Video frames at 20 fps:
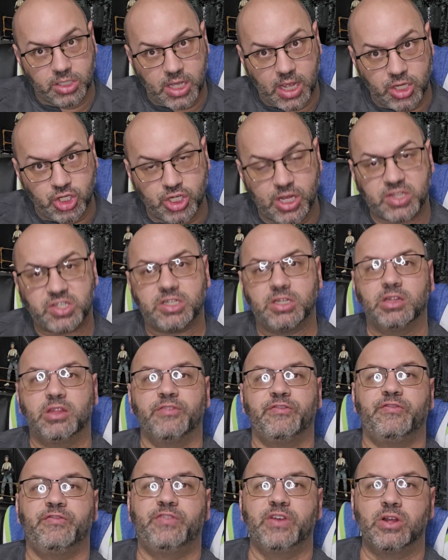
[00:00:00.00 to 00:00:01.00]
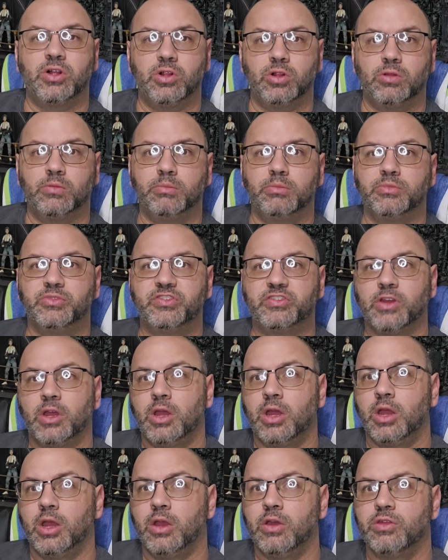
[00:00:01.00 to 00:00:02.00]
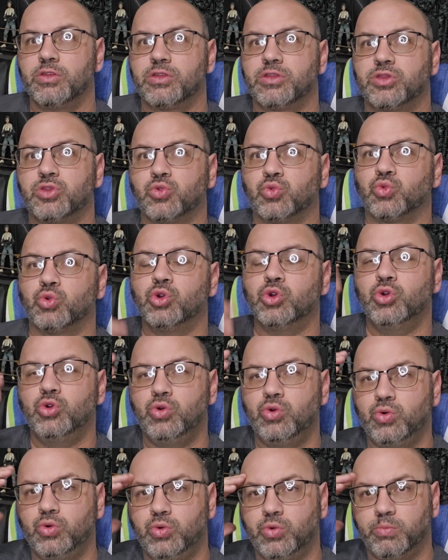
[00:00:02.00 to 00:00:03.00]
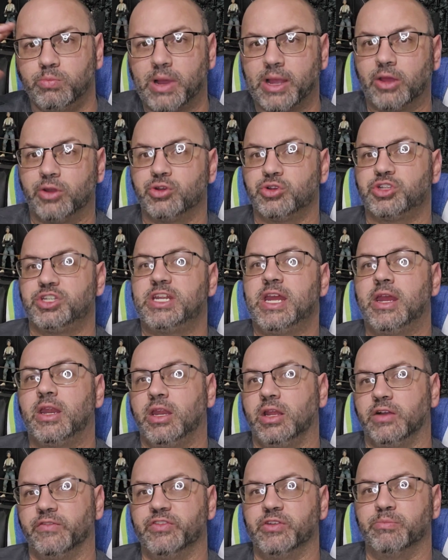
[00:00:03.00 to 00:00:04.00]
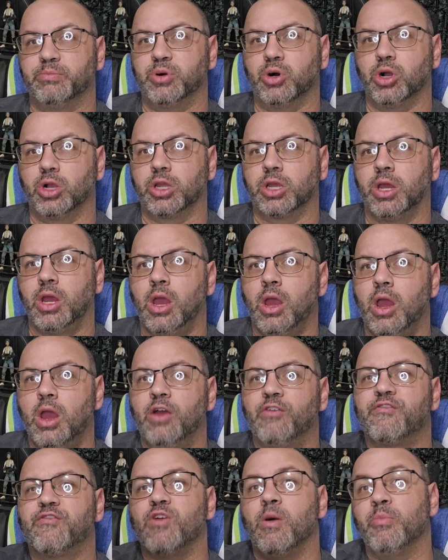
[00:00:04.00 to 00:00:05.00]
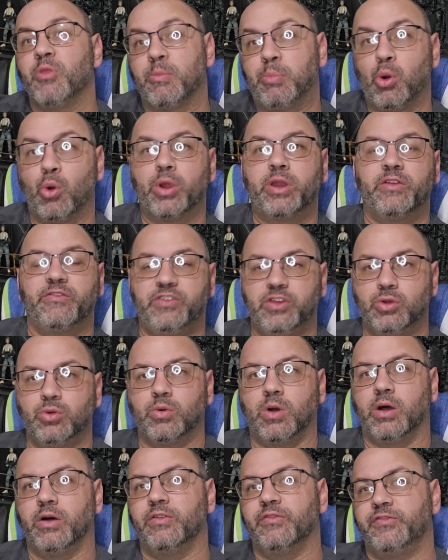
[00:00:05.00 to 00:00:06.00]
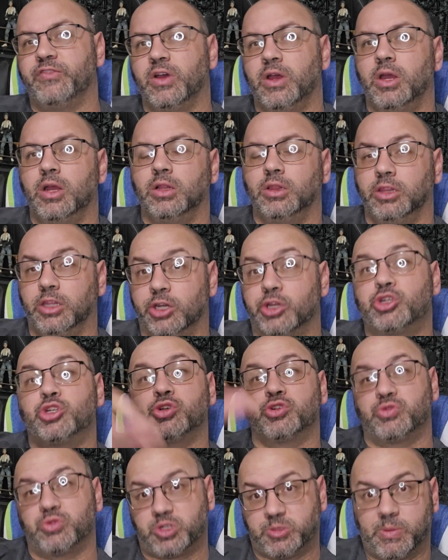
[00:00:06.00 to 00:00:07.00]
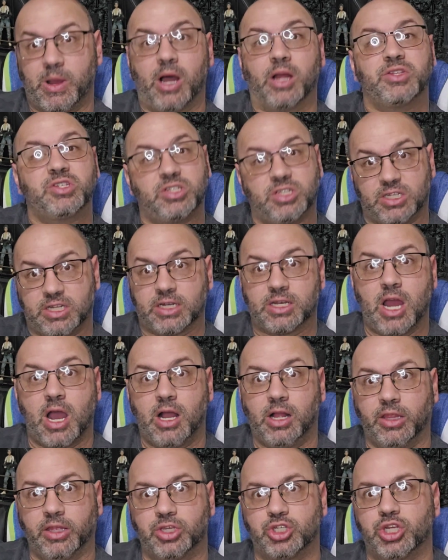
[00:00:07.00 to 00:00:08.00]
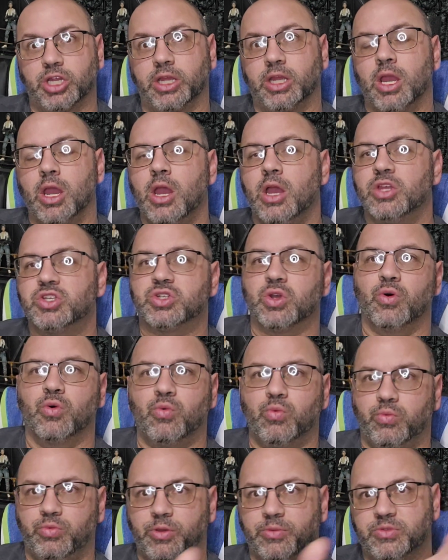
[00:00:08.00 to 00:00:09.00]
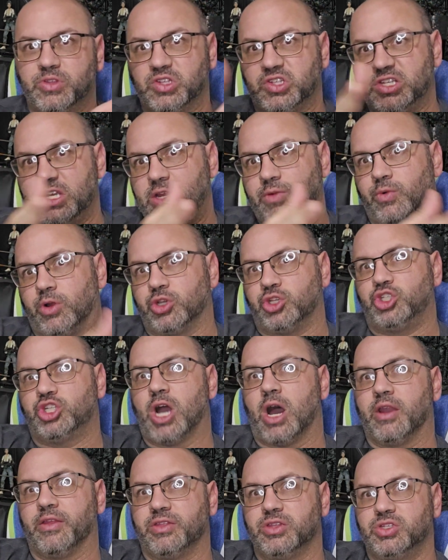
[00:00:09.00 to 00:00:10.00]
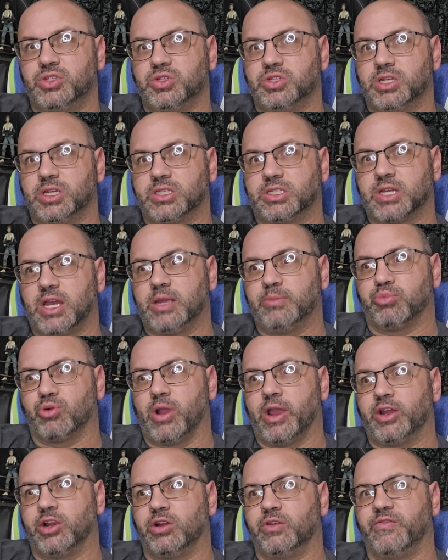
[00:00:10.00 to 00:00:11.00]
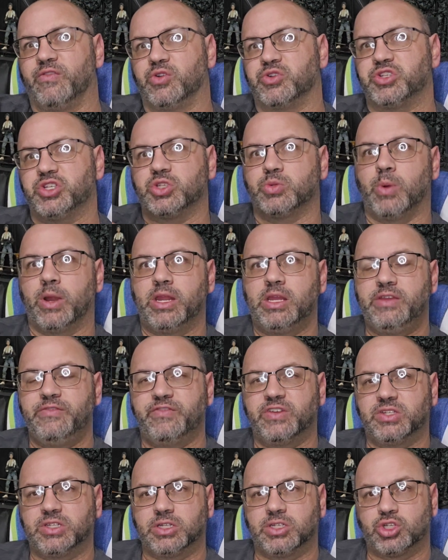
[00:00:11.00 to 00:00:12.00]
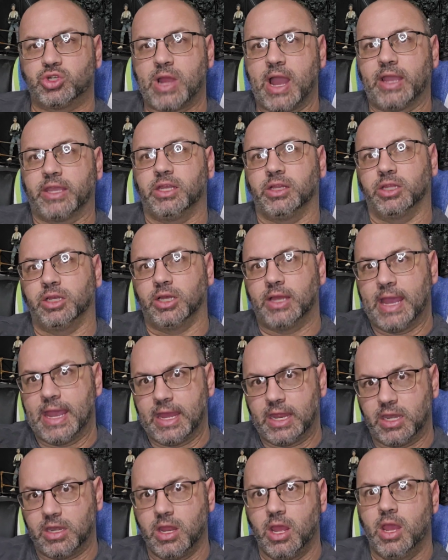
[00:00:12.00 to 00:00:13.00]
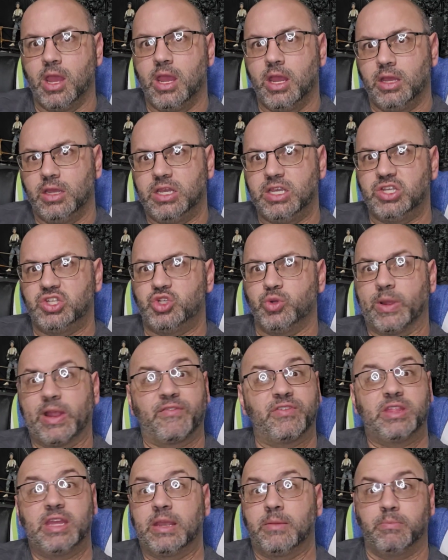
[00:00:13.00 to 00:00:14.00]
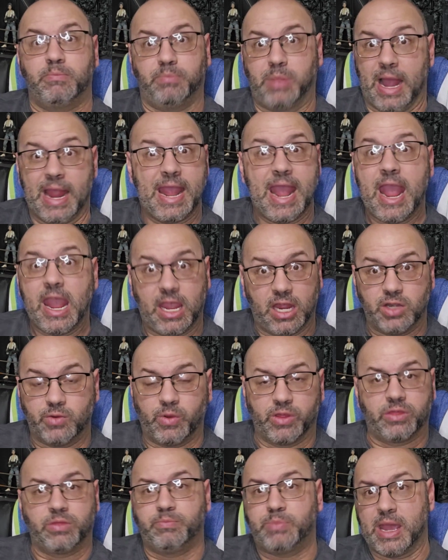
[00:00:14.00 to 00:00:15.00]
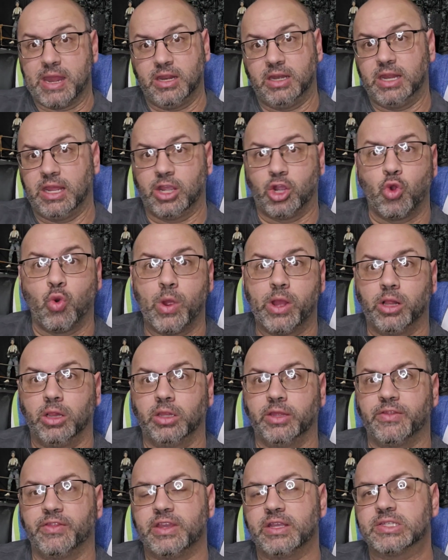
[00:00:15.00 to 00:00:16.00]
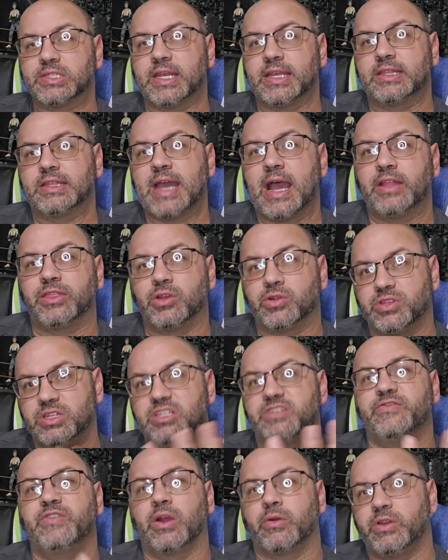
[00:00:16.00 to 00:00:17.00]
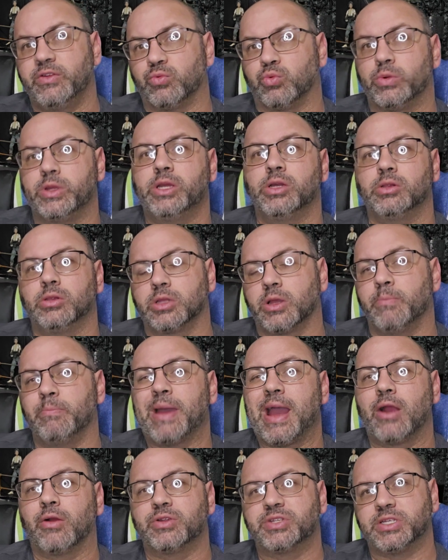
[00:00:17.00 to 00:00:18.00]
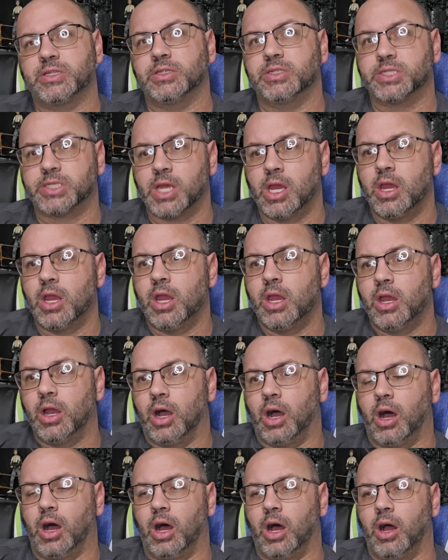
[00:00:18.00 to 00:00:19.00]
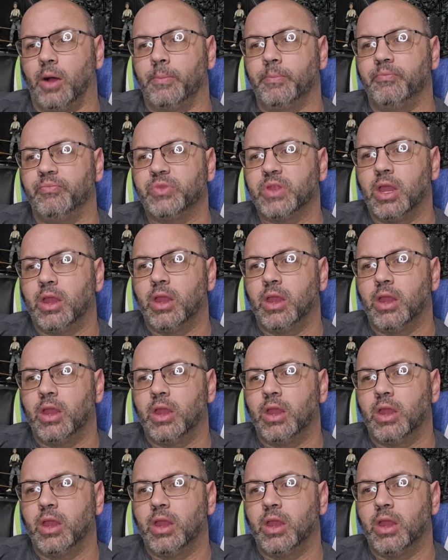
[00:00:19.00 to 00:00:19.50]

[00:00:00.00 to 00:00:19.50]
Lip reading: digested the films through my understanding of the book from the point of view of literature's response to technology. So the scene where Jonathan's using a typewriter versus when he visits Dracula and he's doing everything by hand with pen and ink quill and things like that. There are these very real comparisons, and